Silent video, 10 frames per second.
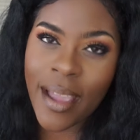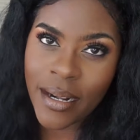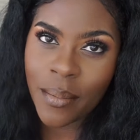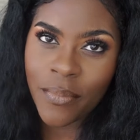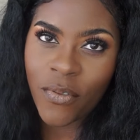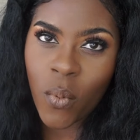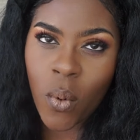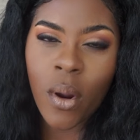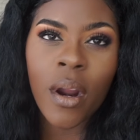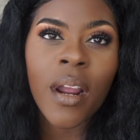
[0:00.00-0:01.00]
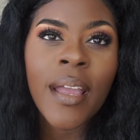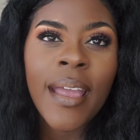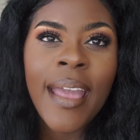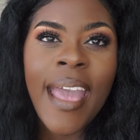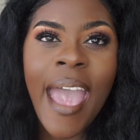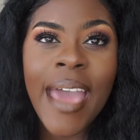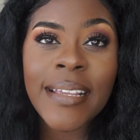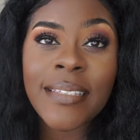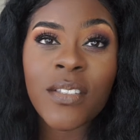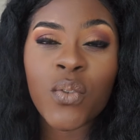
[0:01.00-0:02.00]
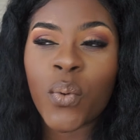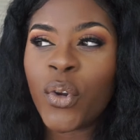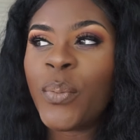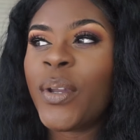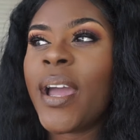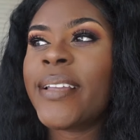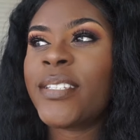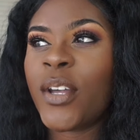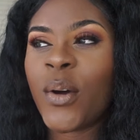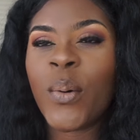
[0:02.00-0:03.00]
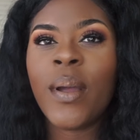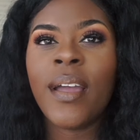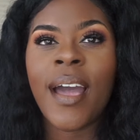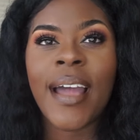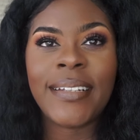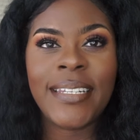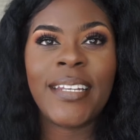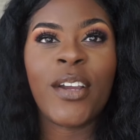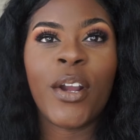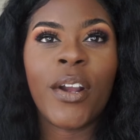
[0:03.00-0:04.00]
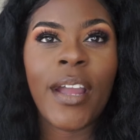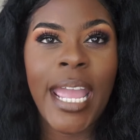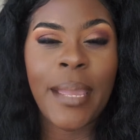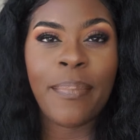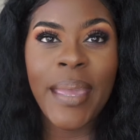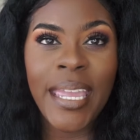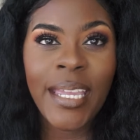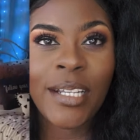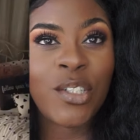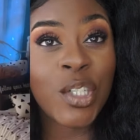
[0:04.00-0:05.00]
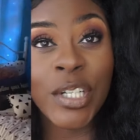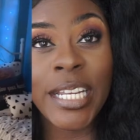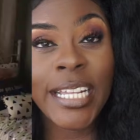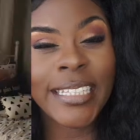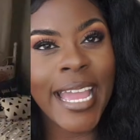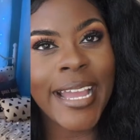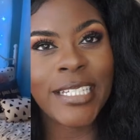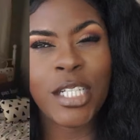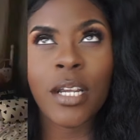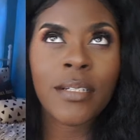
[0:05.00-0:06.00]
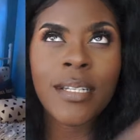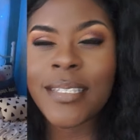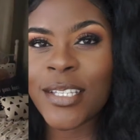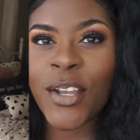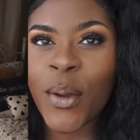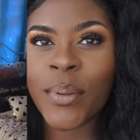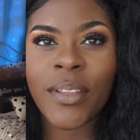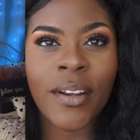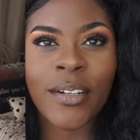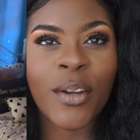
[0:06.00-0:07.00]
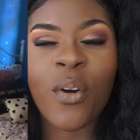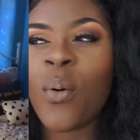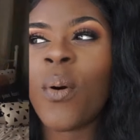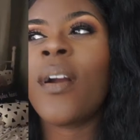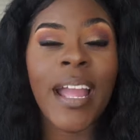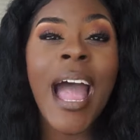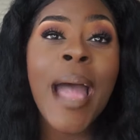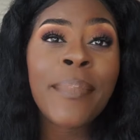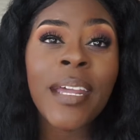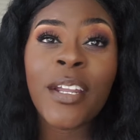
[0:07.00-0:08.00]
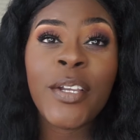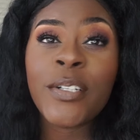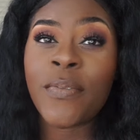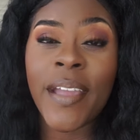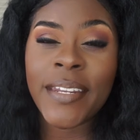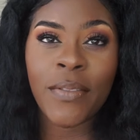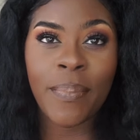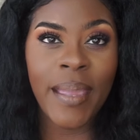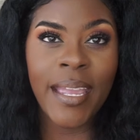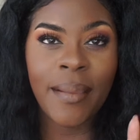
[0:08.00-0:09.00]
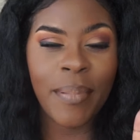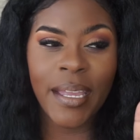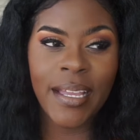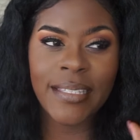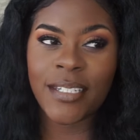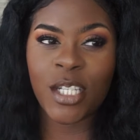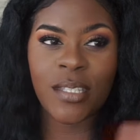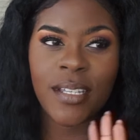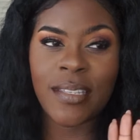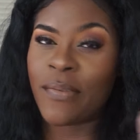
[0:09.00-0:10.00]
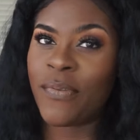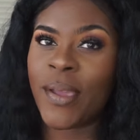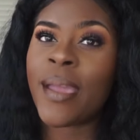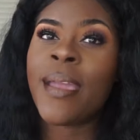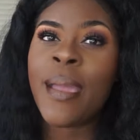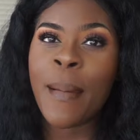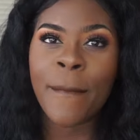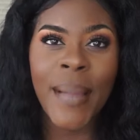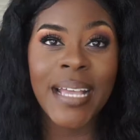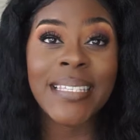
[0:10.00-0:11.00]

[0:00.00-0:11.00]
item for Addison's room. You guys know I did her a pink tree last year just to go with her decor. I'm not a huge fan of the pink because it just doesn't fit my